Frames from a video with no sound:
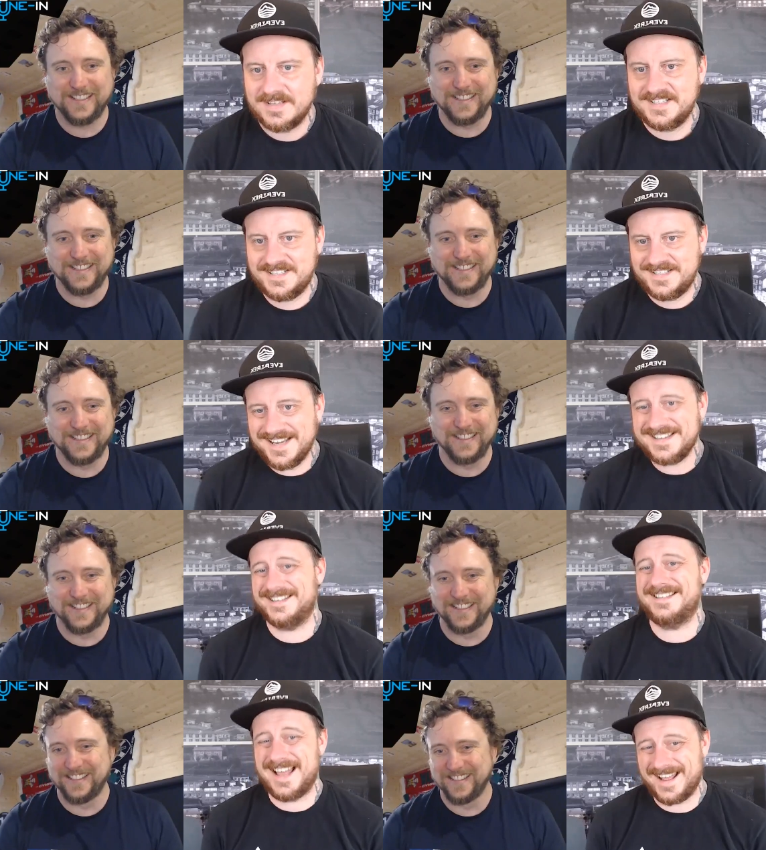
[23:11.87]

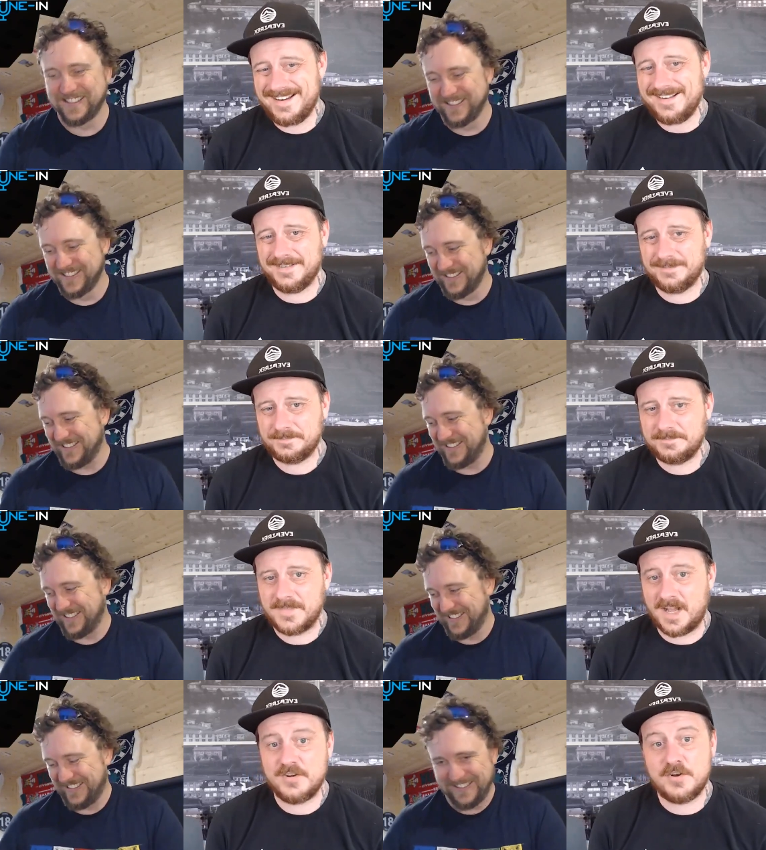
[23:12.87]
Speaker 1: Since then,
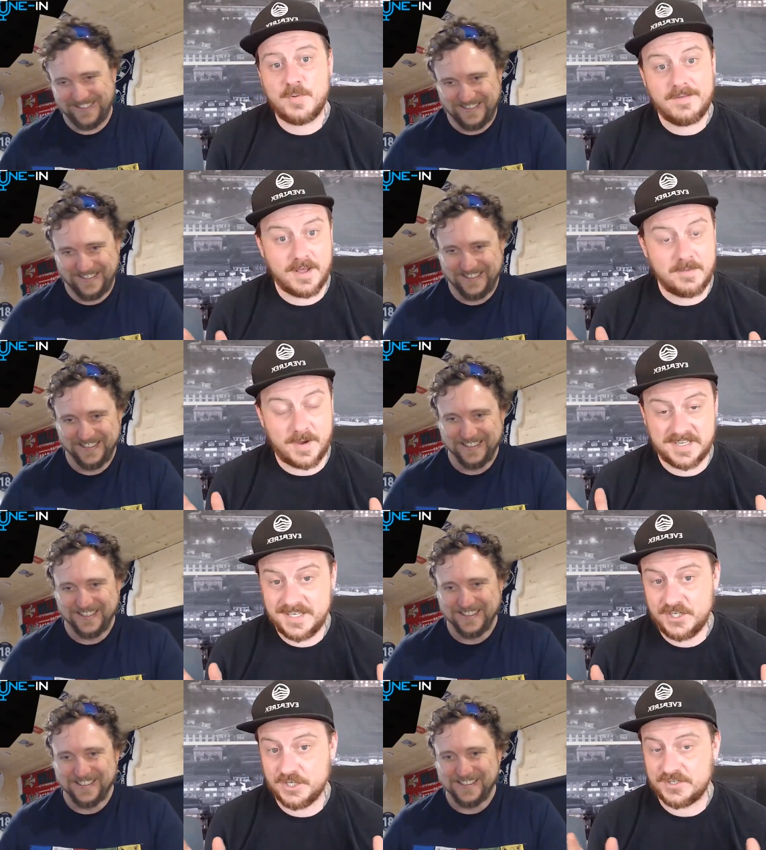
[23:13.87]
I don't know whether my
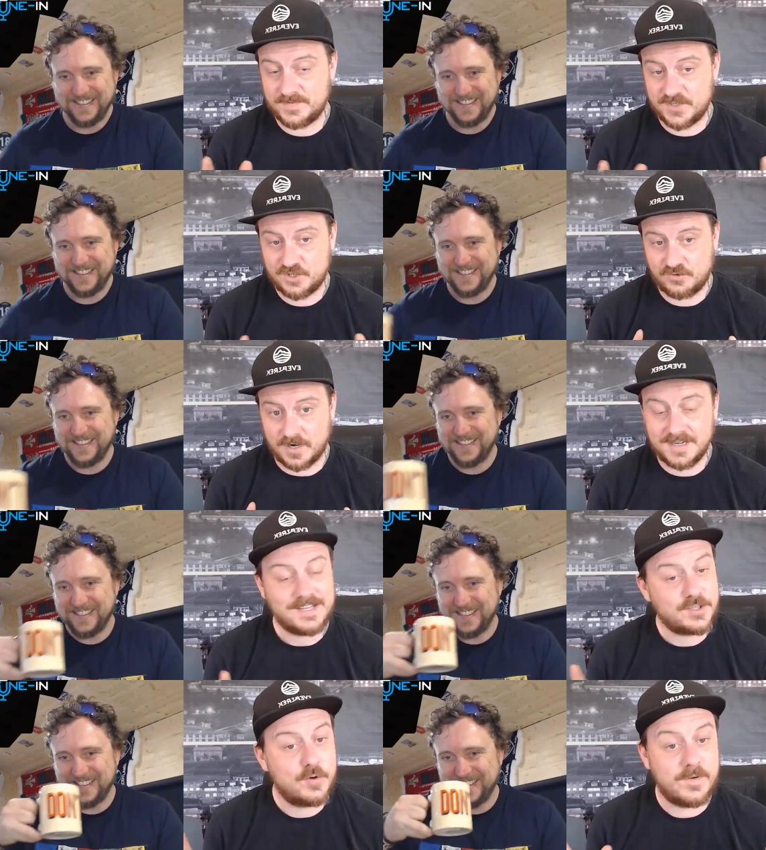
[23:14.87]
t shirt shrunk.
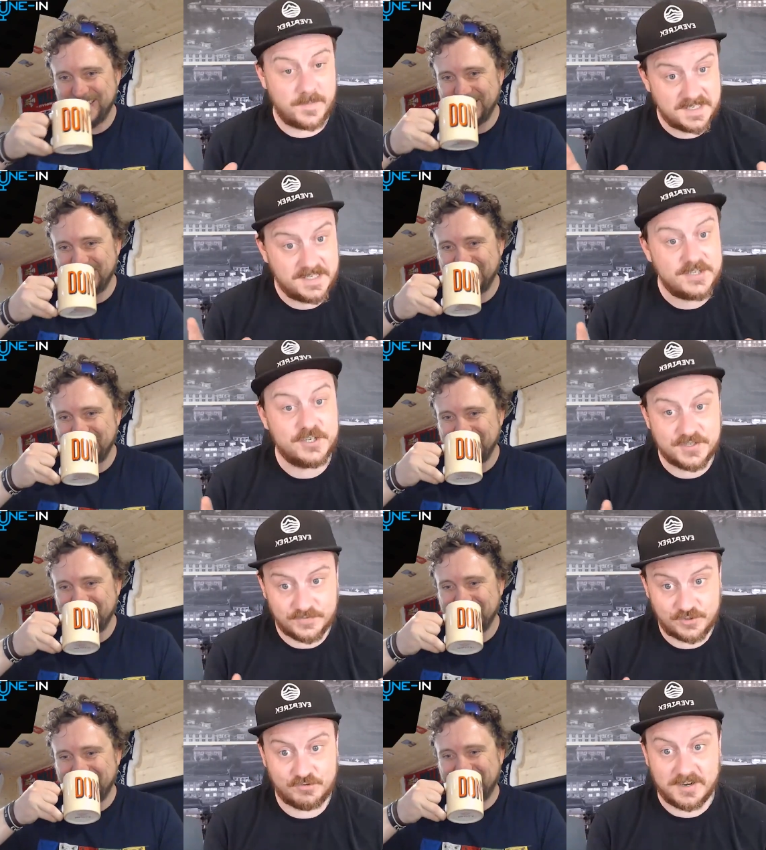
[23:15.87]
Let's go with my t-shirts
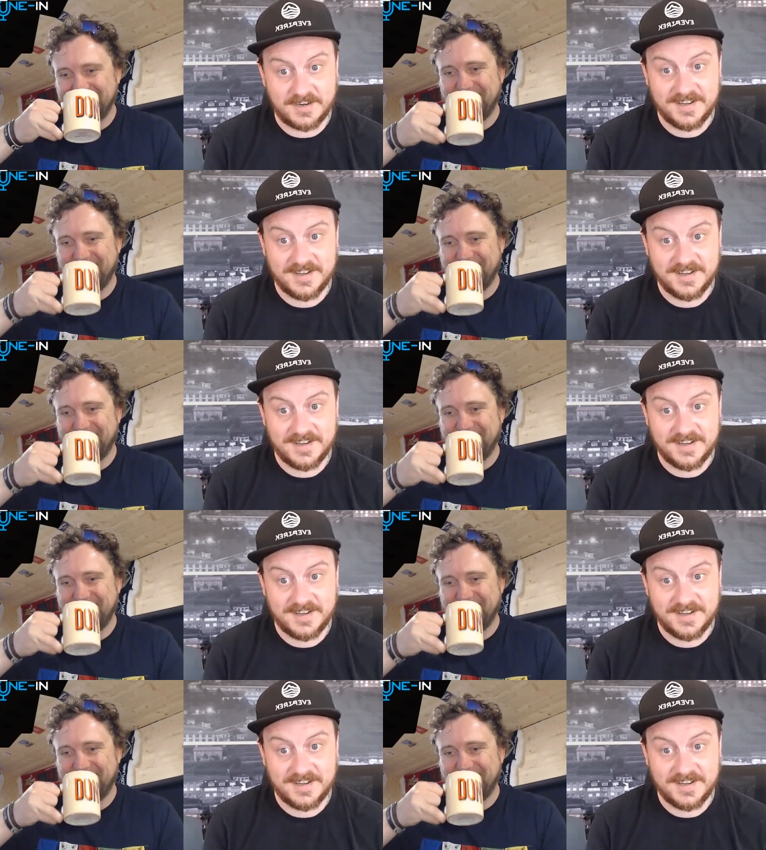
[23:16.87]
have shrunk.